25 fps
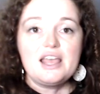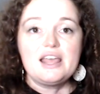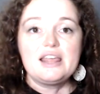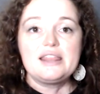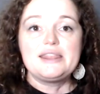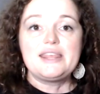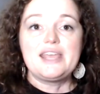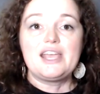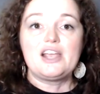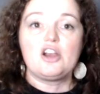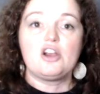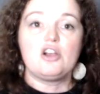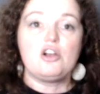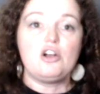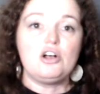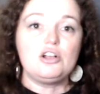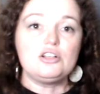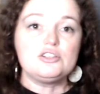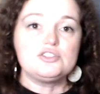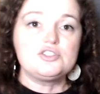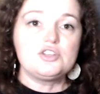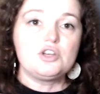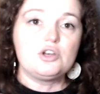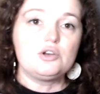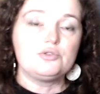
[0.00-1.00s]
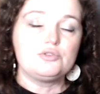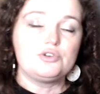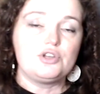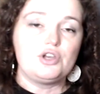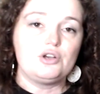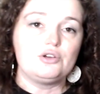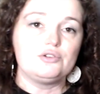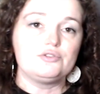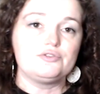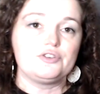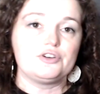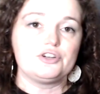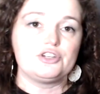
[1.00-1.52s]
They are also
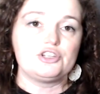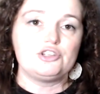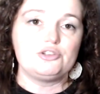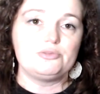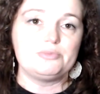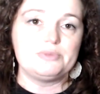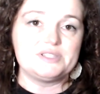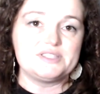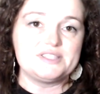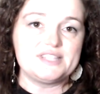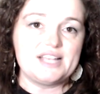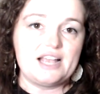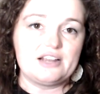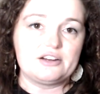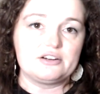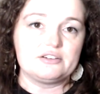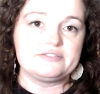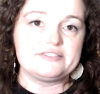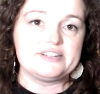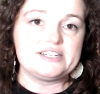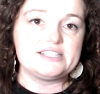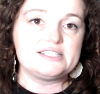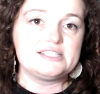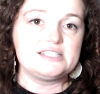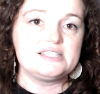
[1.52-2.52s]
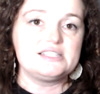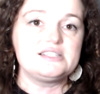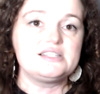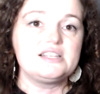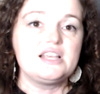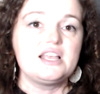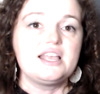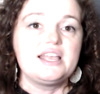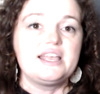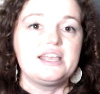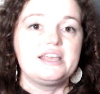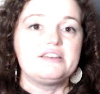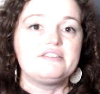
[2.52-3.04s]
known for human sacrifices.
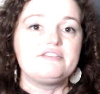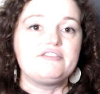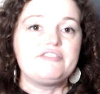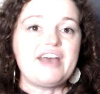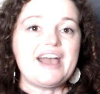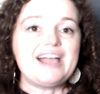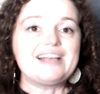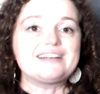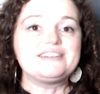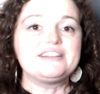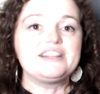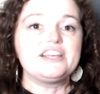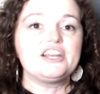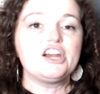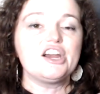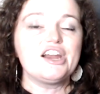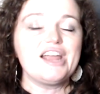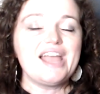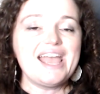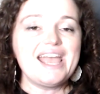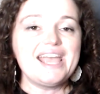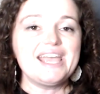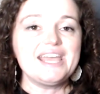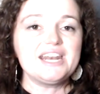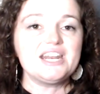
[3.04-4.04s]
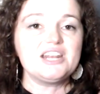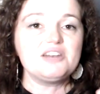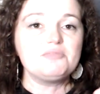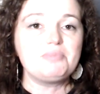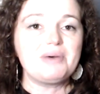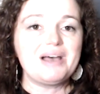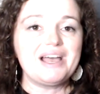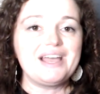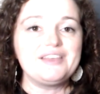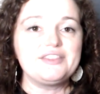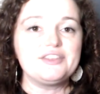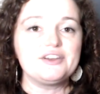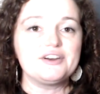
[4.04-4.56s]
In fact, they are hated
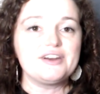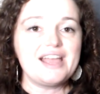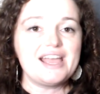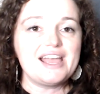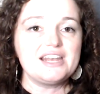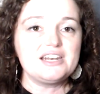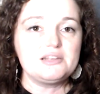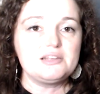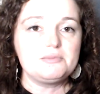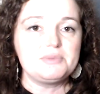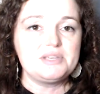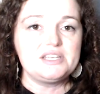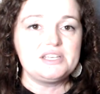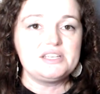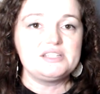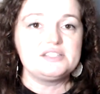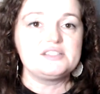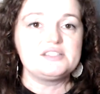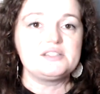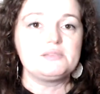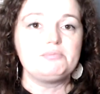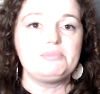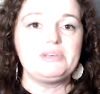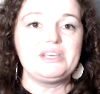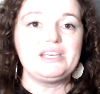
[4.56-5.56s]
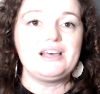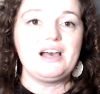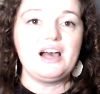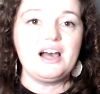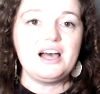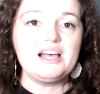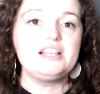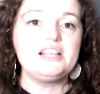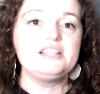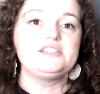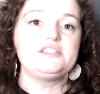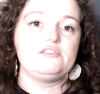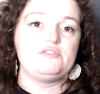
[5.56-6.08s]
by their enemies
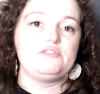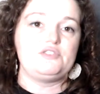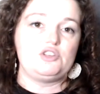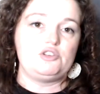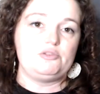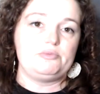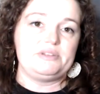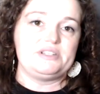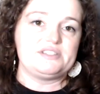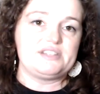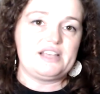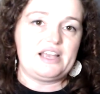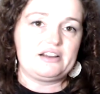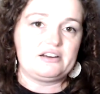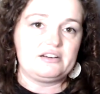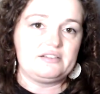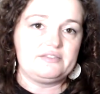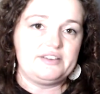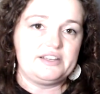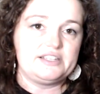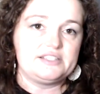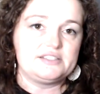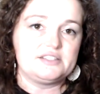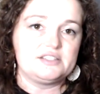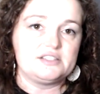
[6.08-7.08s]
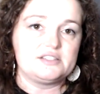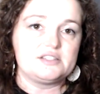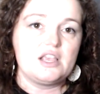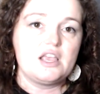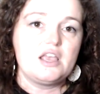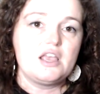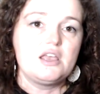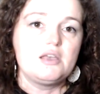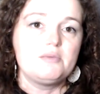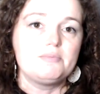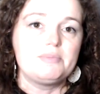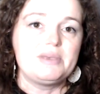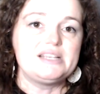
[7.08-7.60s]
because of human sacrifices.
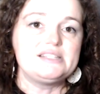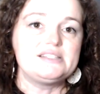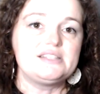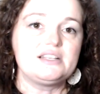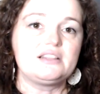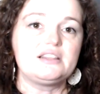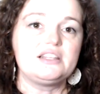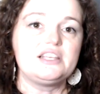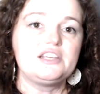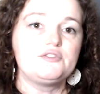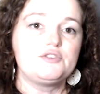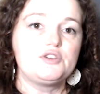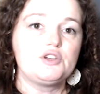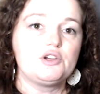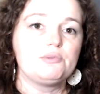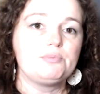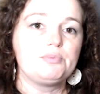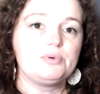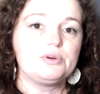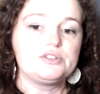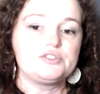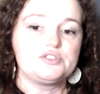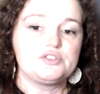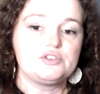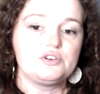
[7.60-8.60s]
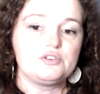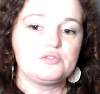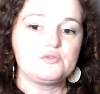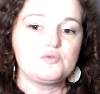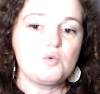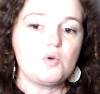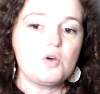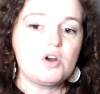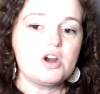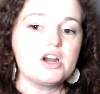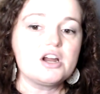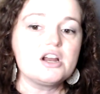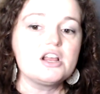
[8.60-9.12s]
Basically, if you're a prisoner of
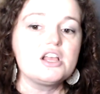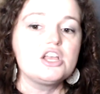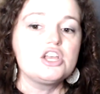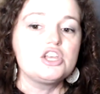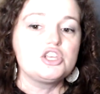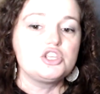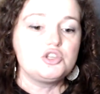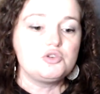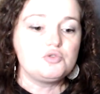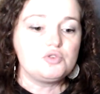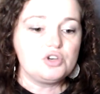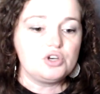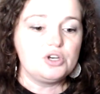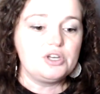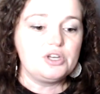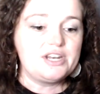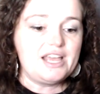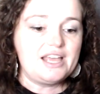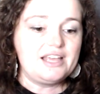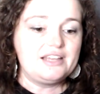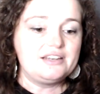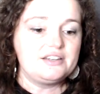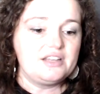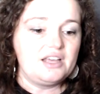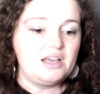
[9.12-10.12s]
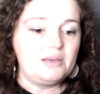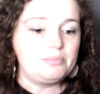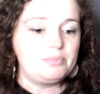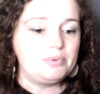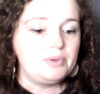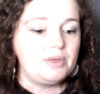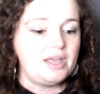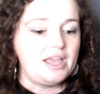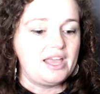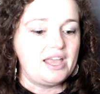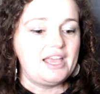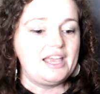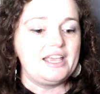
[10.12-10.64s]
war, you could end up
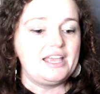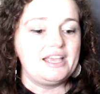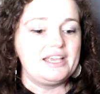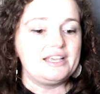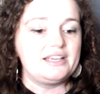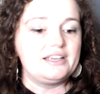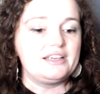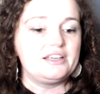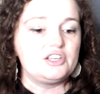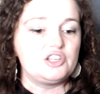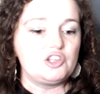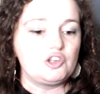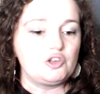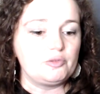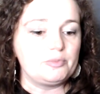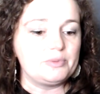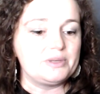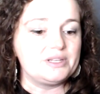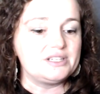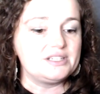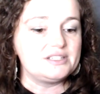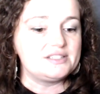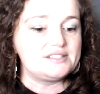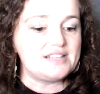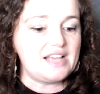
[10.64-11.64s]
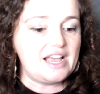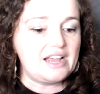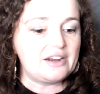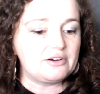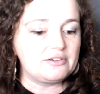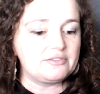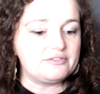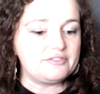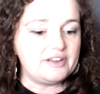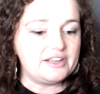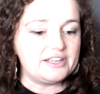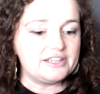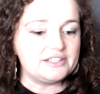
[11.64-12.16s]
a human
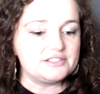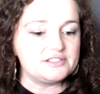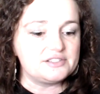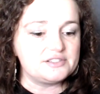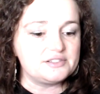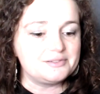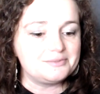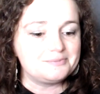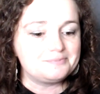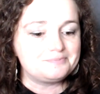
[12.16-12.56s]
sacrifice.